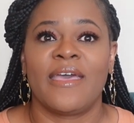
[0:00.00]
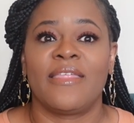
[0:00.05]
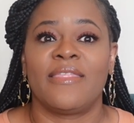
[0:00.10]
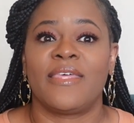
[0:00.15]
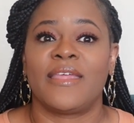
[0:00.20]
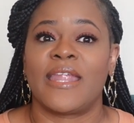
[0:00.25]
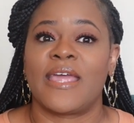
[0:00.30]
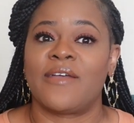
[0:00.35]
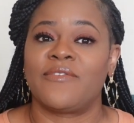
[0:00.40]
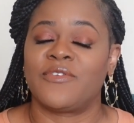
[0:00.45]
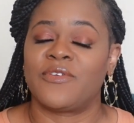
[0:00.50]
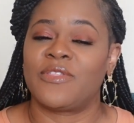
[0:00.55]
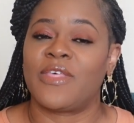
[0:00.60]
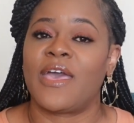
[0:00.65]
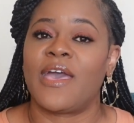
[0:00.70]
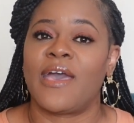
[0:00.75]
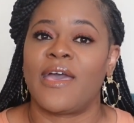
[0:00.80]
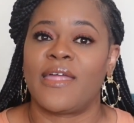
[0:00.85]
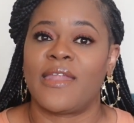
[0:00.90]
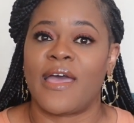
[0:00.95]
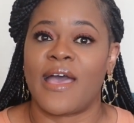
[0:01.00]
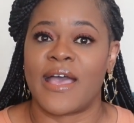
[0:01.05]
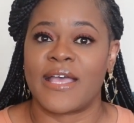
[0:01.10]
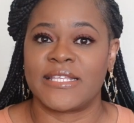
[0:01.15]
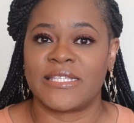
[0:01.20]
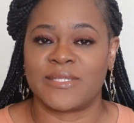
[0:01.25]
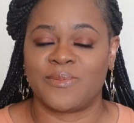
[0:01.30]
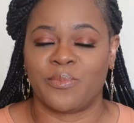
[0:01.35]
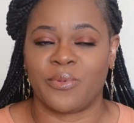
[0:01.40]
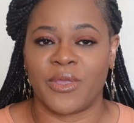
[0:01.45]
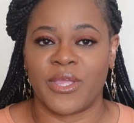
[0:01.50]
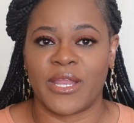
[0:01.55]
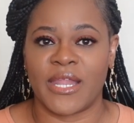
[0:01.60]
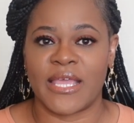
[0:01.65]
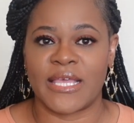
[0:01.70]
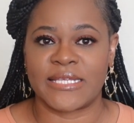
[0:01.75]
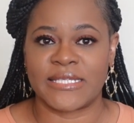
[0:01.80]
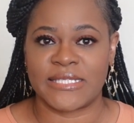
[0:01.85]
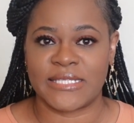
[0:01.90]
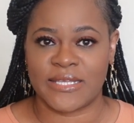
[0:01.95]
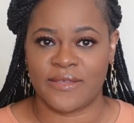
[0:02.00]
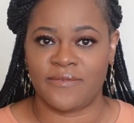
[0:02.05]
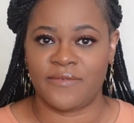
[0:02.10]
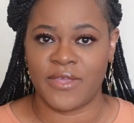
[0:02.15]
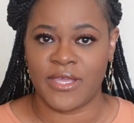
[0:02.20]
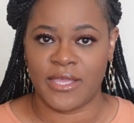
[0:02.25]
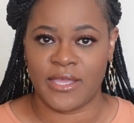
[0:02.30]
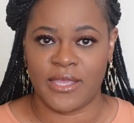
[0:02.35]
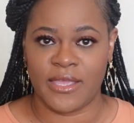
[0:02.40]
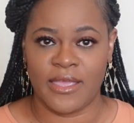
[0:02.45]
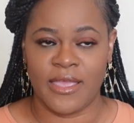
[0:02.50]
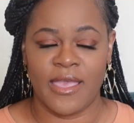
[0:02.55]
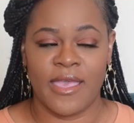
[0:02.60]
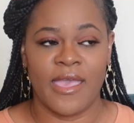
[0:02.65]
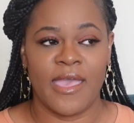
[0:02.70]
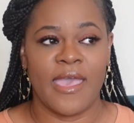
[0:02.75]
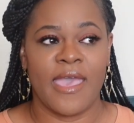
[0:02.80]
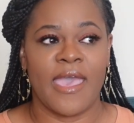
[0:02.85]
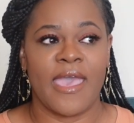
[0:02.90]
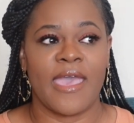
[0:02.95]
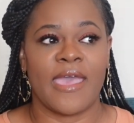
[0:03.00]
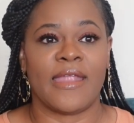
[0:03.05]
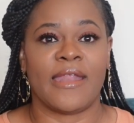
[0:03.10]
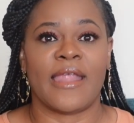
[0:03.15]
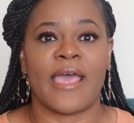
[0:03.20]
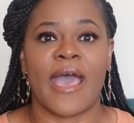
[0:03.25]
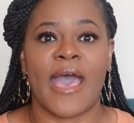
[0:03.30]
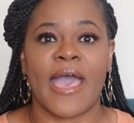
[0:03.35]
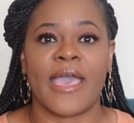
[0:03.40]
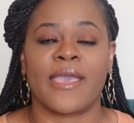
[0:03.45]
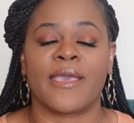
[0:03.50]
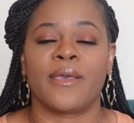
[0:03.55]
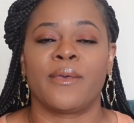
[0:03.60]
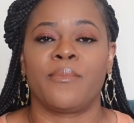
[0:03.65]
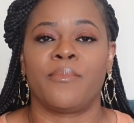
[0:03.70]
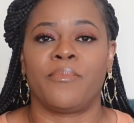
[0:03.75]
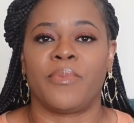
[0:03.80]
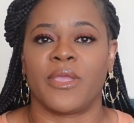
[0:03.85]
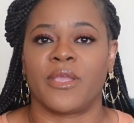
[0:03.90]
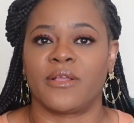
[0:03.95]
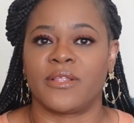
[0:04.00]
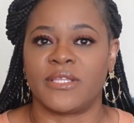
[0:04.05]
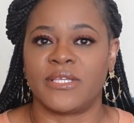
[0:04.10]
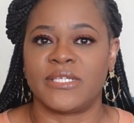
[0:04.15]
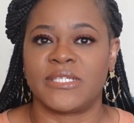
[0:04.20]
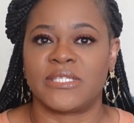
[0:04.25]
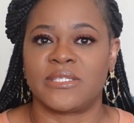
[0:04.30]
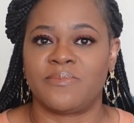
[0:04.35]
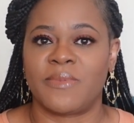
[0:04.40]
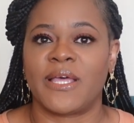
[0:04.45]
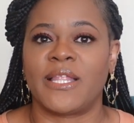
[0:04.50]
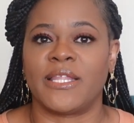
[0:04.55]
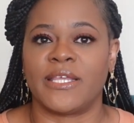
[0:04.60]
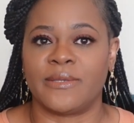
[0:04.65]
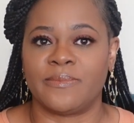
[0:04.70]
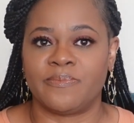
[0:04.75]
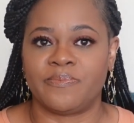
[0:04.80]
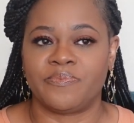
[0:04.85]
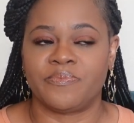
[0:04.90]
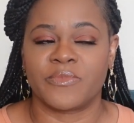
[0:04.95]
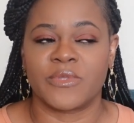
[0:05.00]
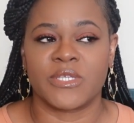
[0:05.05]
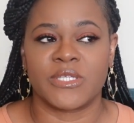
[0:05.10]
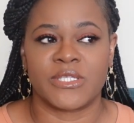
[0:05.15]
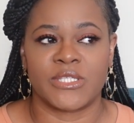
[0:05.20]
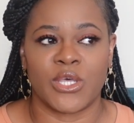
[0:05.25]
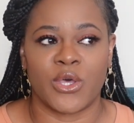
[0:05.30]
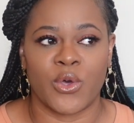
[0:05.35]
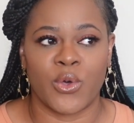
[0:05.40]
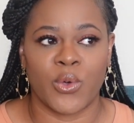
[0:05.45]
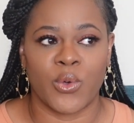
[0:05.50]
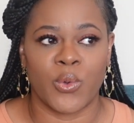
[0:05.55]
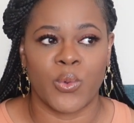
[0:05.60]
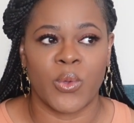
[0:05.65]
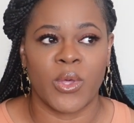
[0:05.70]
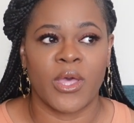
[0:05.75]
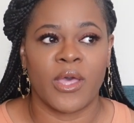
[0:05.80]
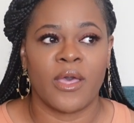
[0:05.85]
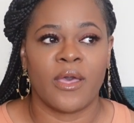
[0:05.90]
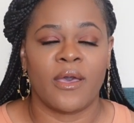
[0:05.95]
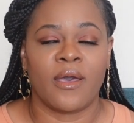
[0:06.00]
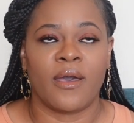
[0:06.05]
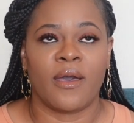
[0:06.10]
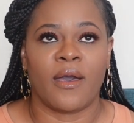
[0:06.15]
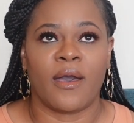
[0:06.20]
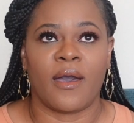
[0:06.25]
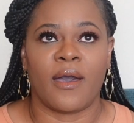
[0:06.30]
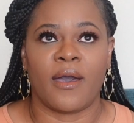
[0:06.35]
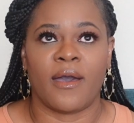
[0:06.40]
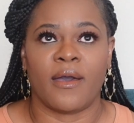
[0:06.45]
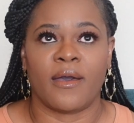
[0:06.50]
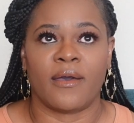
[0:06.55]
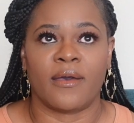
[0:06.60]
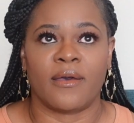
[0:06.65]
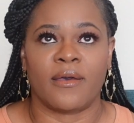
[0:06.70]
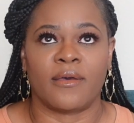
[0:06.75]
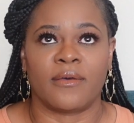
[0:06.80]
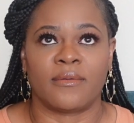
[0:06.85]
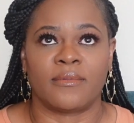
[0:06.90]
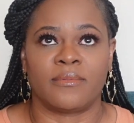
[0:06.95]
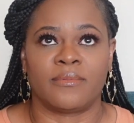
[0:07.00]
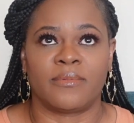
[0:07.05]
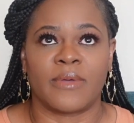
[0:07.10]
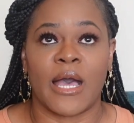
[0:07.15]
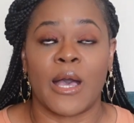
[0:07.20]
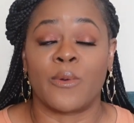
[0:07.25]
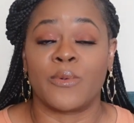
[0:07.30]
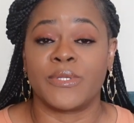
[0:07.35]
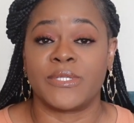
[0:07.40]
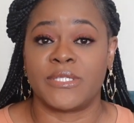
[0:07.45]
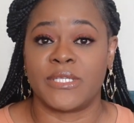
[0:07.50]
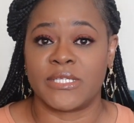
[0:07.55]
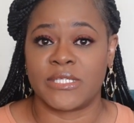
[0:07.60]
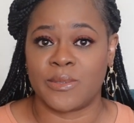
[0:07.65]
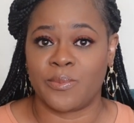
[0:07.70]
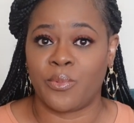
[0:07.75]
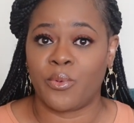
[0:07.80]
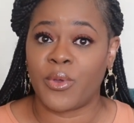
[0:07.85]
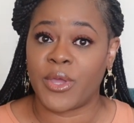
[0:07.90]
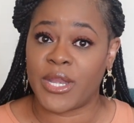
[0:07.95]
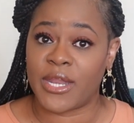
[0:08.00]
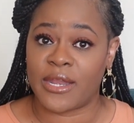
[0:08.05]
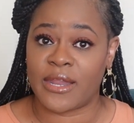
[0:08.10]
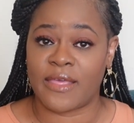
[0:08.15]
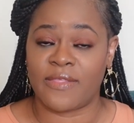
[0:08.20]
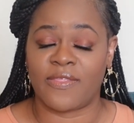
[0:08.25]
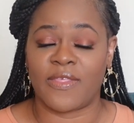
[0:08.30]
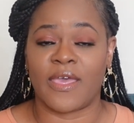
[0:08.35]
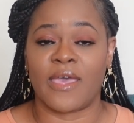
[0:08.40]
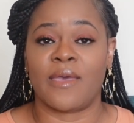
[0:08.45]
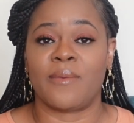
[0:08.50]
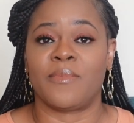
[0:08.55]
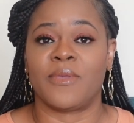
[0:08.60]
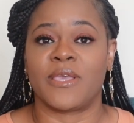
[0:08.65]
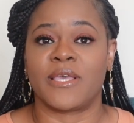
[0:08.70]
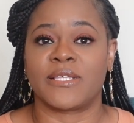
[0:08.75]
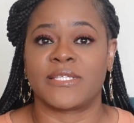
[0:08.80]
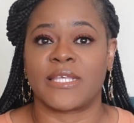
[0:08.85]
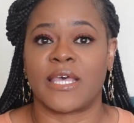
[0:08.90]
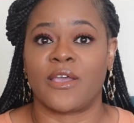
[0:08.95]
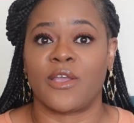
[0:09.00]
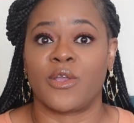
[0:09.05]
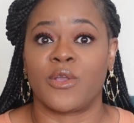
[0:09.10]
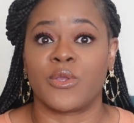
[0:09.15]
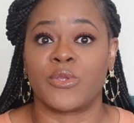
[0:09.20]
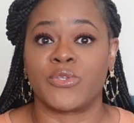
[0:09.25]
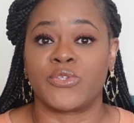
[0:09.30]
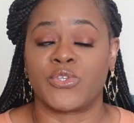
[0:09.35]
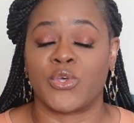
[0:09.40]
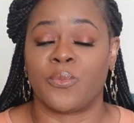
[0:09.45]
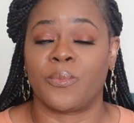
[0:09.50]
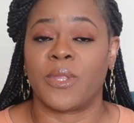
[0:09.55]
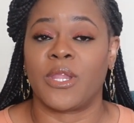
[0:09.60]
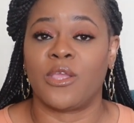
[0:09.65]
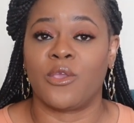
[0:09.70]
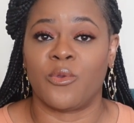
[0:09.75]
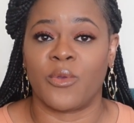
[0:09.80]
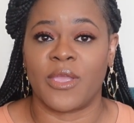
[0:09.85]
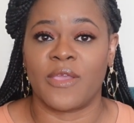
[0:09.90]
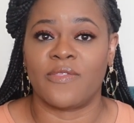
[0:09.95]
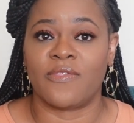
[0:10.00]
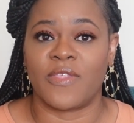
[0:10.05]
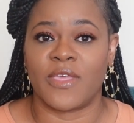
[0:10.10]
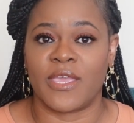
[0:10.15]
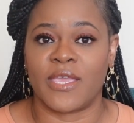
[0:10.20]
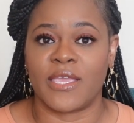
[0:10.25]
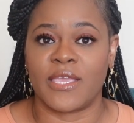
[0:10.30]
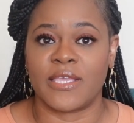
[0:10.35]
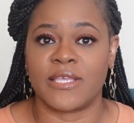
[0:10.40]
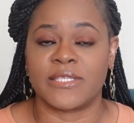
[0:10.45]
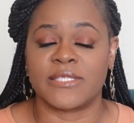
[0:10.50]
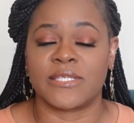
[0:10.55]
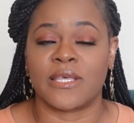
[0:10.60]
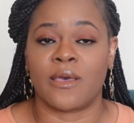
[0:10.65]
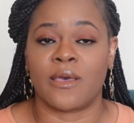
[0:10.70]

Then after that, I sprayed SDV and I could barely smell it. So uh, I was disappointed at that because I heard so many great things